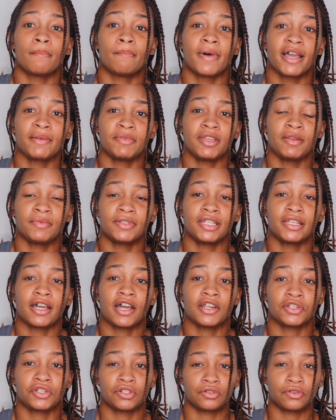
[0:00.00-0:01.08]
my BMT
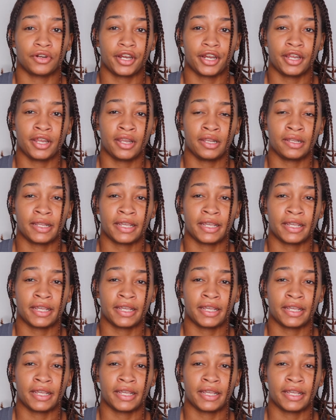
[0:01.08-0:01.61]
got shortened.